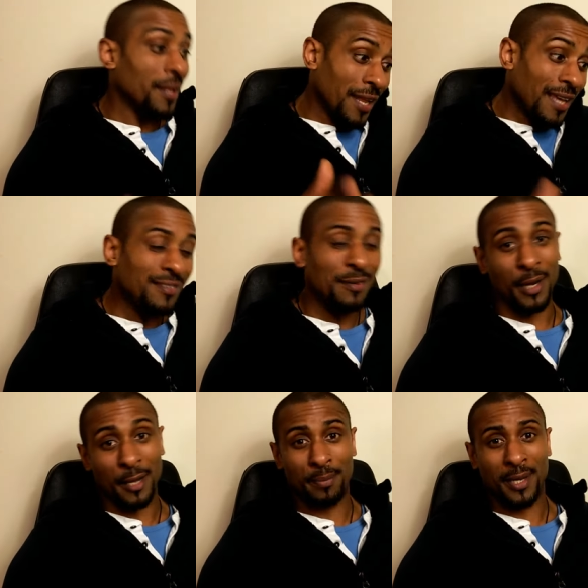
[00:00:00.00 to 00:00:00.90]
the
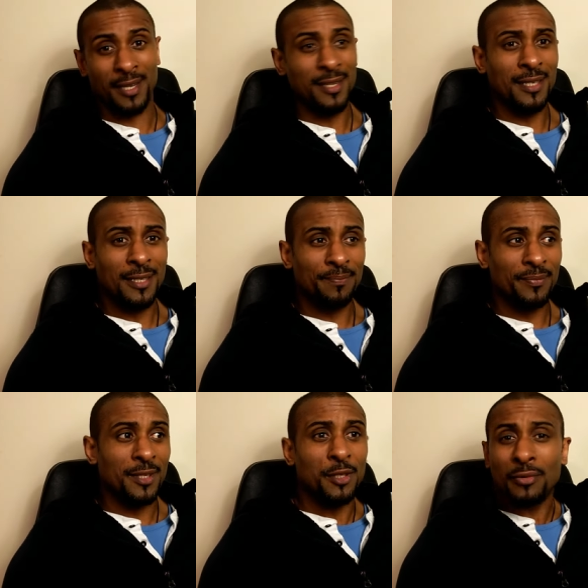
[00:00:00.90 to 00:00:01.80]
lesson might be,
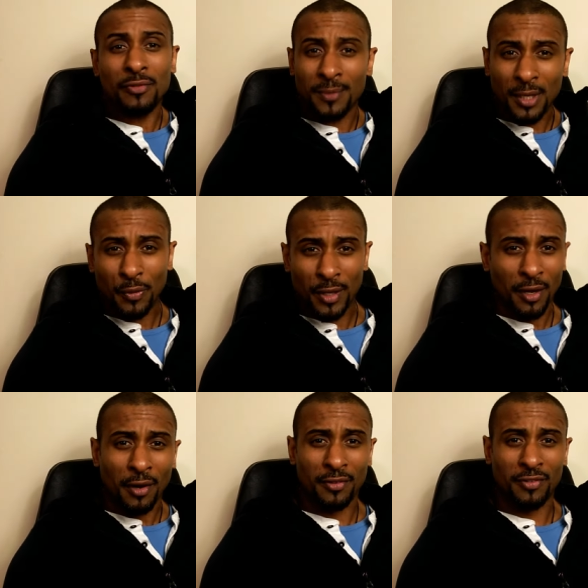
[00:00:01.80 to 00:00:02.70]
use some
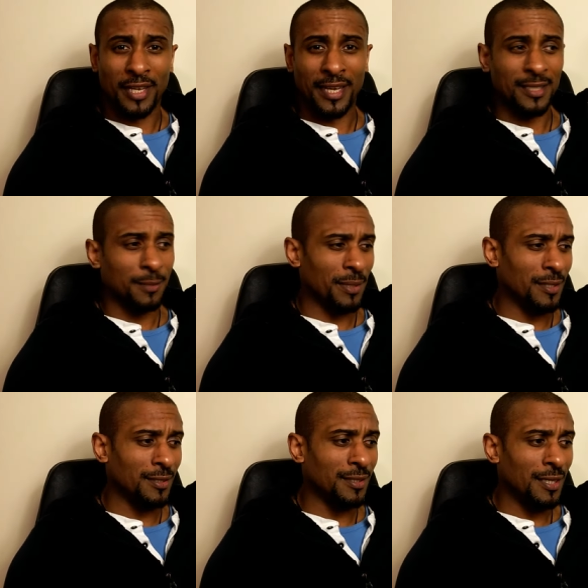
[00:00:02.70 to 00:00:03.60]
different yardsticks,
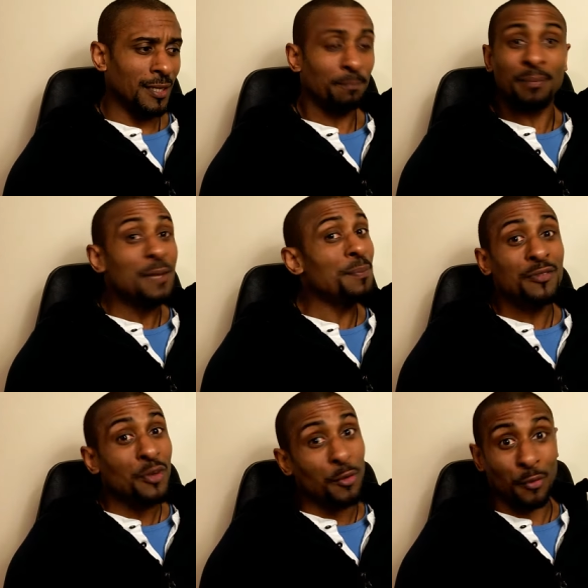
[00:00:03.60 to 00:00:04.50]
because
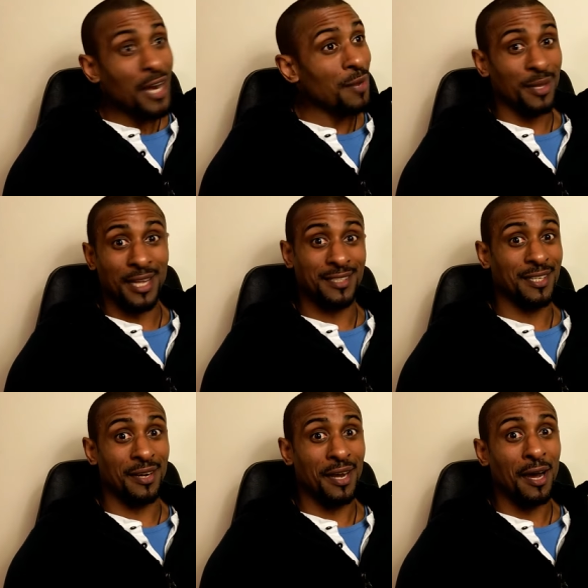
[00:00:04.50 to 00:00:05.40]
PBs are great when they
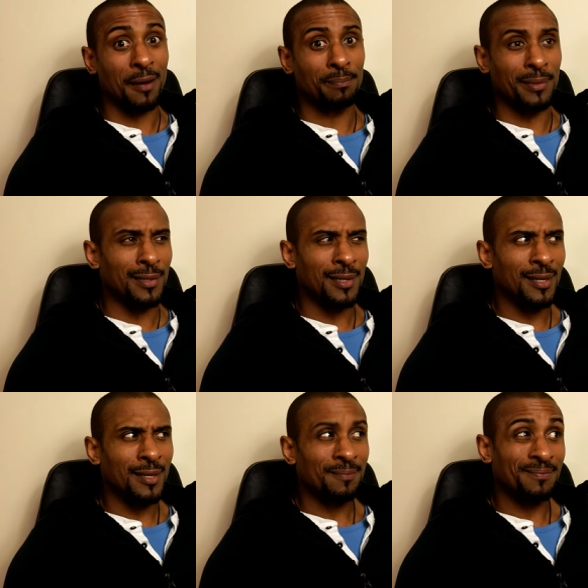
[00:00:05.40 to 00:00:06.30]
turn up,
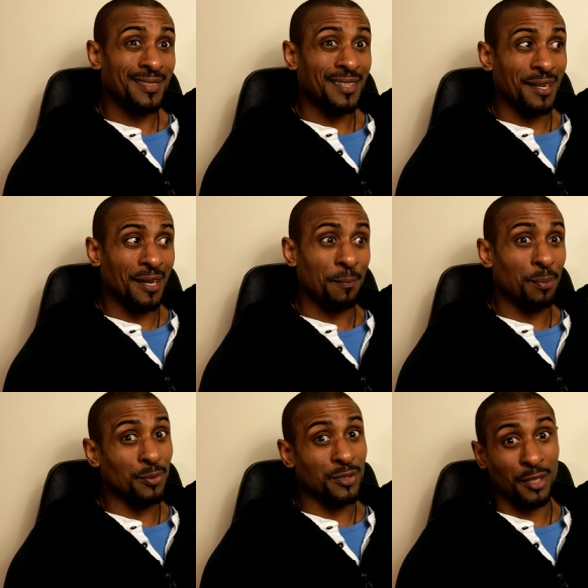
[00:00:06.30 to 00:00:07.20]
but kind of
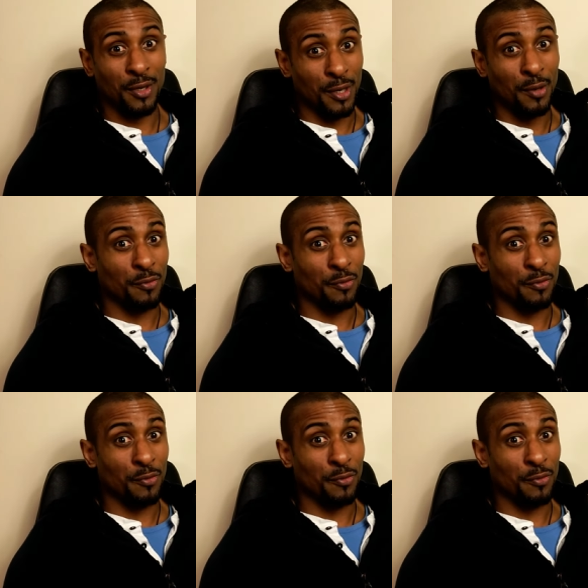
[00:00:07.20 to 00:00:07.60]
like porn star